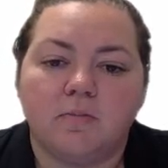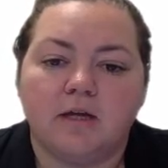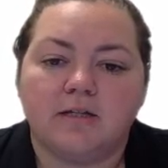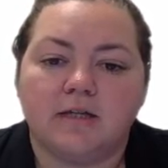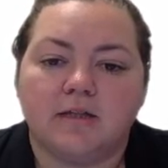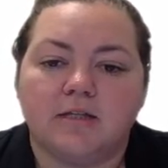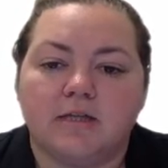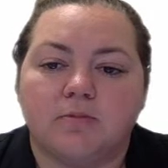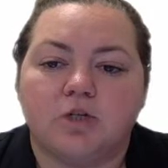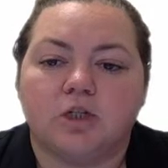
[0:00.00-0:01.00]
means that the
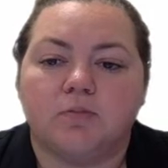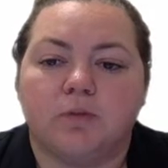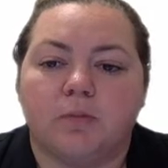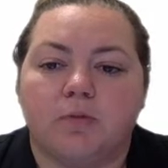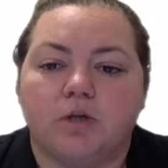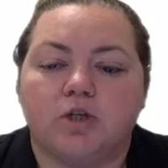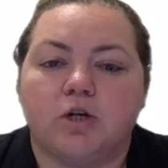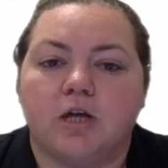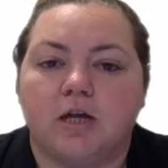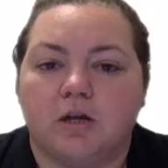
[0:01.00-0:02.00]
subject's blood
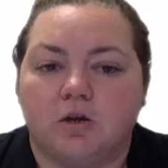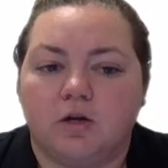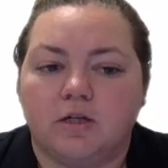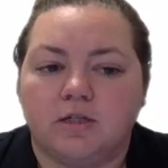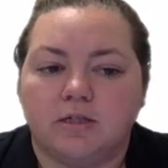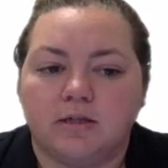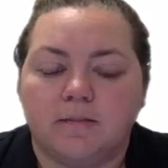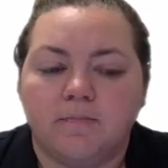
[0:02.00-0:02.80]
pressure increased.